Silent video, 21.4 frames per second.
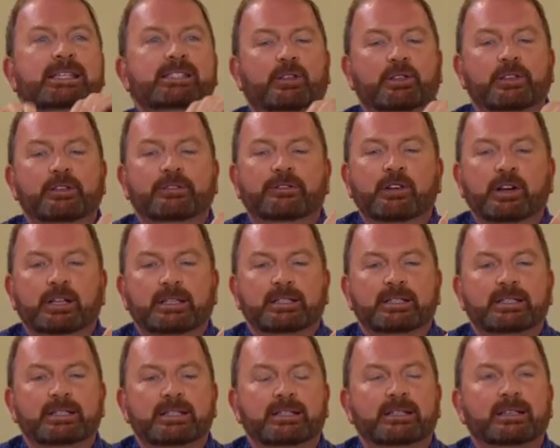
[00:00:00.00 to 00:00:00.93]
on the
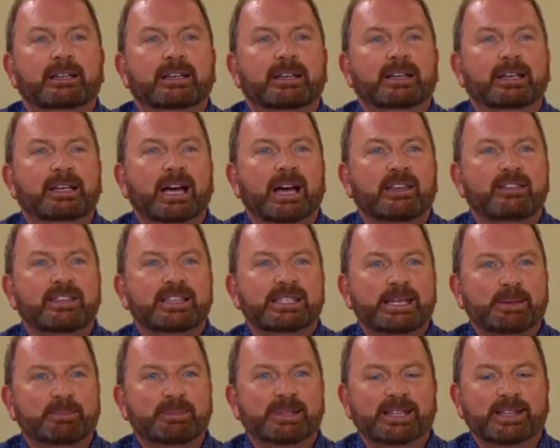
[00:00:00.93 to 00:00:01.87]
front and the
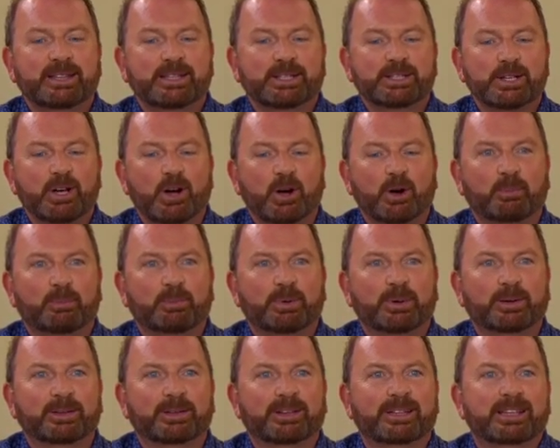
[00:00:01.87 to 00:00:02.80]
zips at the top.
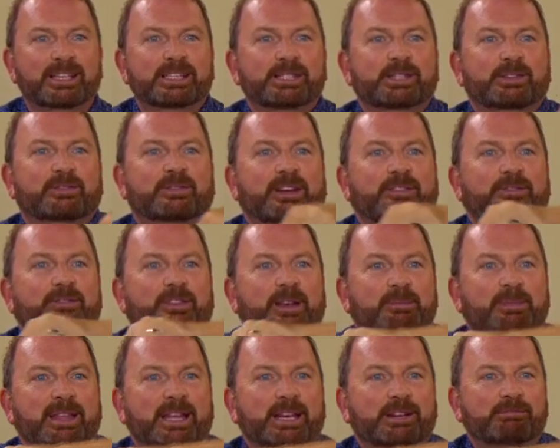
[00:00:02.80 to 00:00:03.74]
So if I
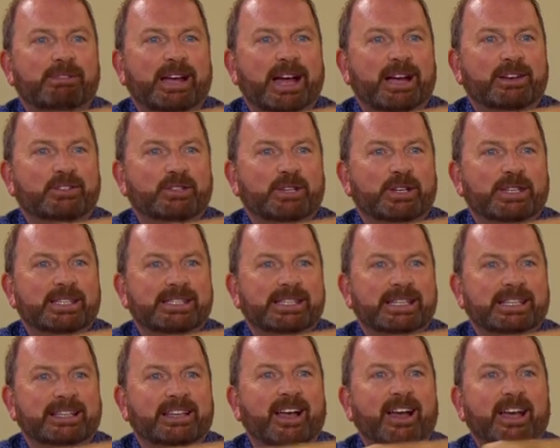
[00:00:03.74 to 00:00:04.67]
flip that around you can see
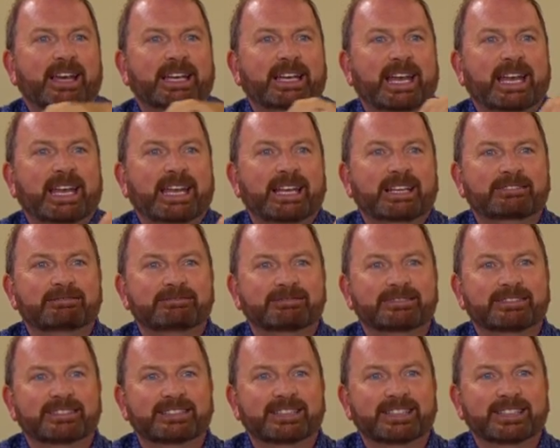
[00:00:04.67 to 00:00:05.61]
lining
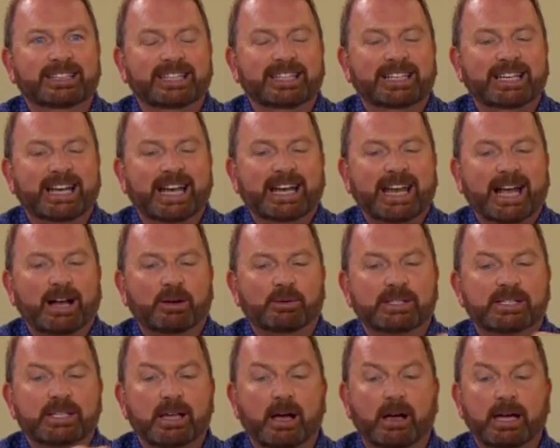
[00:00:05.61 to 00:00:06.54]
and
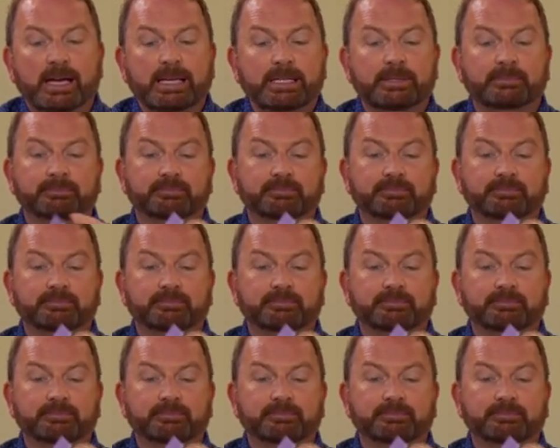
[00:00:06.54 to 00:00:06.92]
outside.